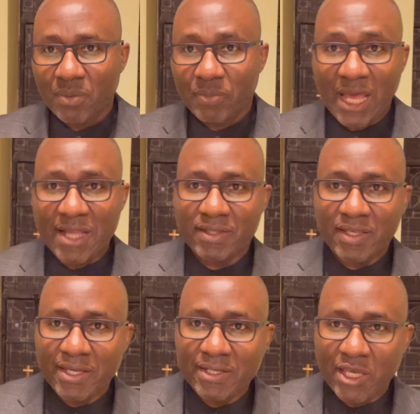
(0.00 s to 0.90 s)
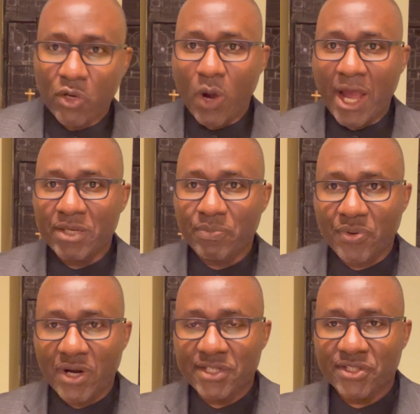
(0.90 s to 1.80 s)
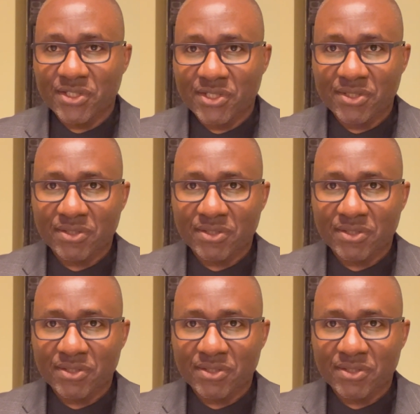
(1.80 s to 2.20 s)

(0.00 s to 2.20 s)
planted a wine press,